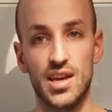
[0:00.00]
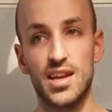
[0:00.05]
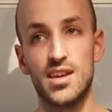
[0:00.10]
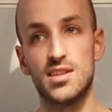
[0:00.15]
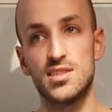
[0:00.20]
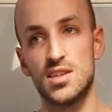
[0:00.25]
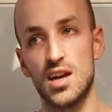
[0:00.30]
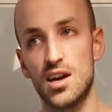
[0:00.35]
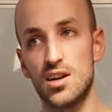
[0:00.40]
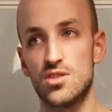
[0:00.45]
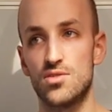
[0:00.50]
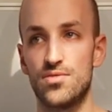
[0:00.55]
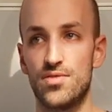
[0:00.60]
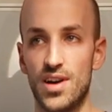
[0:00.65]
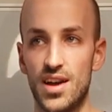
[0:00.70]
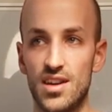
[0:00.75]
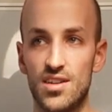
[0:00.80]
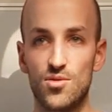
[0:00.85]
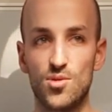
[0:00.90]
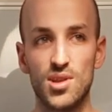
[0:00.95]
and it's hard to
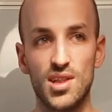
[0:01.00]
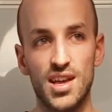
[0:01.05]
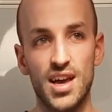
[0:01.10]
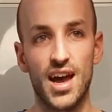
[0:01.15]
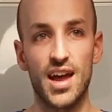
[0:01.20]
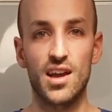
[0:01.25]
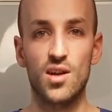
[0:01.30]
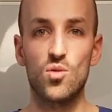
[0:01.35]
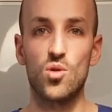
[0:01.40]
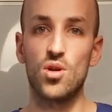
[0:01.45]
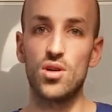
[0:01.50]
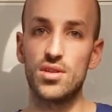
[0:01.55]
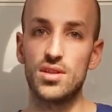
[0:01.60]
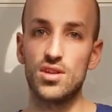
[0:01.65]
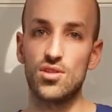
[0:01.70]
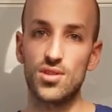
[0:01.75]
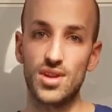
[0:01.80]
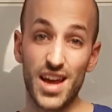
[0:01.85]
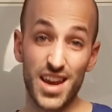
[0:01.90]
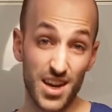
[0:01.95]
find really high quality
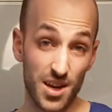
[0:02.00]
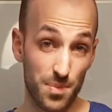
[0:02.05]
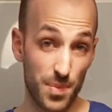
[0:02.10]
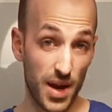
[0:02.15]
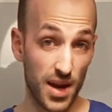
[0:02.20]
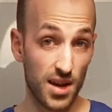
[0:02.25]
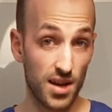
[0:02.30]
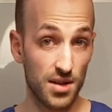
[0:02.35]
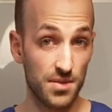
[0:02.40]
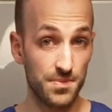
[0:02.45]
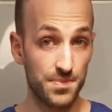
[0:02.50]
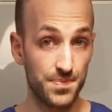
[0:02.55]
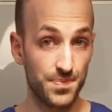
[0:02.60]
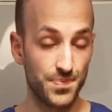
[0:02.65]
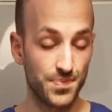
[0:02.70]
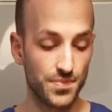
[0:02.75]
organic bacon.